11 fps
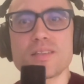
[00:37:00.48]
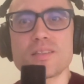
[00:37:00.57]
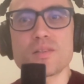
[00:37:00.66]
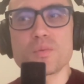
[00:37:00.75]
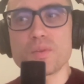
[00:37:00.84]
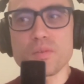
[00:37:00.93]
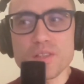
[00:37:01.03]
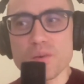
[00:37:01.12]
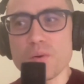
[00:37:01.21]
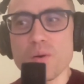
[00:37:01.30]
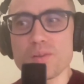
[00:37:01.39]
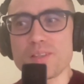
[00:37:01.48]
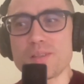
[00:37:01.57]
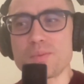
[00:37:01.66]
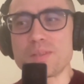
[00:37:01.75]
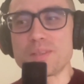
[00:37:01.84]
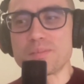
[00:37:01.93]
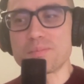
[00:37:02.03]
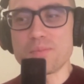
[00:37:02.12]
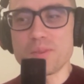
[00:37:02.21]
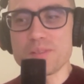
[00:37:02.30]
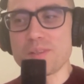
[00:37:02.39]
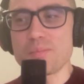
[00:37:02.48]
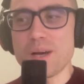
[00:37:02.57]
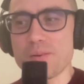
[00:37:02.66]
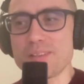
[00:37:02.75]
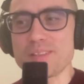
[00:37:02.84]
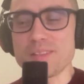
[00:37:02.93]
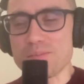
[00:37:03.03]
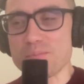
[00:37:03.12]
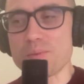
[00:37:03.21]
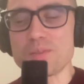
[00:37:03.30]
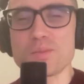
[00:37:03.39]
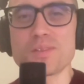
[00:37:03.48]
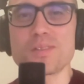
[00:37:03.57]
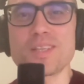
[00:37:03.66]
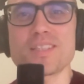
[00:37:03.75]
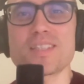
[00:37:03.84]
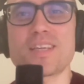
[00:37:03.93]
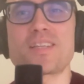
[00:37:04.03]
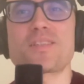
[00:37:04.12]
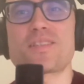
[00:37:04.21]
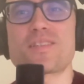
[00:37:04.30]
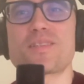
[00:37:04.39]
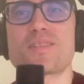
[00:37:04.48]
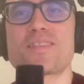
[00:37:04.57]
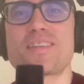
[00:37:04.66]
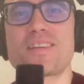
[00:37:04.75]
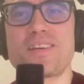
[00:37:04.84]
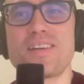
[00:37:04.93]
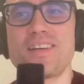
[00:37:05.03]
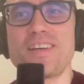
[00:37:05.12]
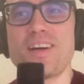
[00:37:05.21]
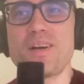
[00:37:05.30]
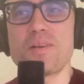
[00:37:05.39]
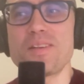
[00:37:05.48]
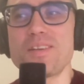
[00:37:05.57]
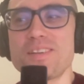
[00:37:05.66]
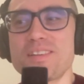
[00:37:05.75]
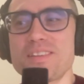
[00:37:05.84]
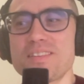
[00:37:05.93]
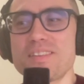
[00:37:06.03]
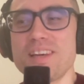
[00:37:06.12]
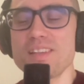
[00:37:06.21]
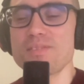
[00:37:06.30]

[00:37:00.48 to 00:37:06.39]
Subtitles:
it, and it will read your code, and it will reason about it and produce the test cases. I mean, that